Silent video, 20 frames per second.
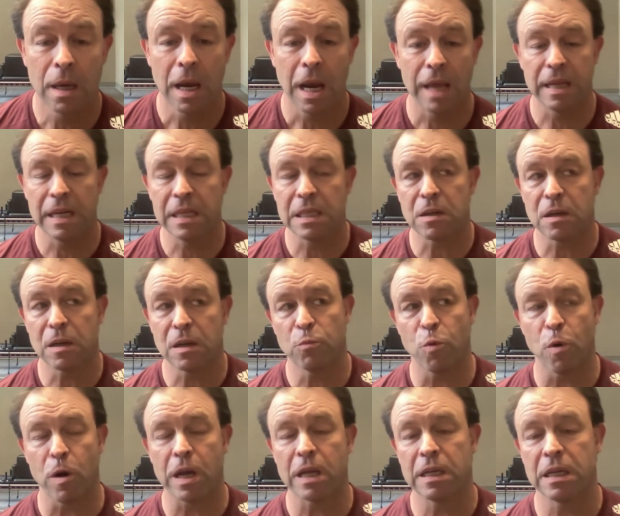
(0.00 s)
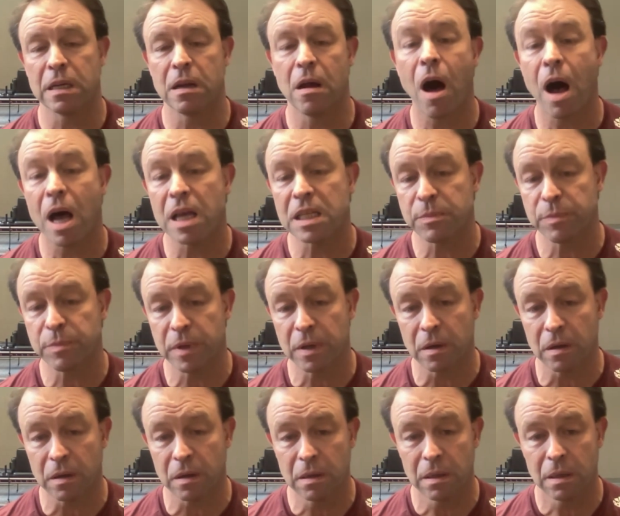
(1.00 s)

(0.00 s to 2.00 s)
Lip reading: And then he started working in the hospital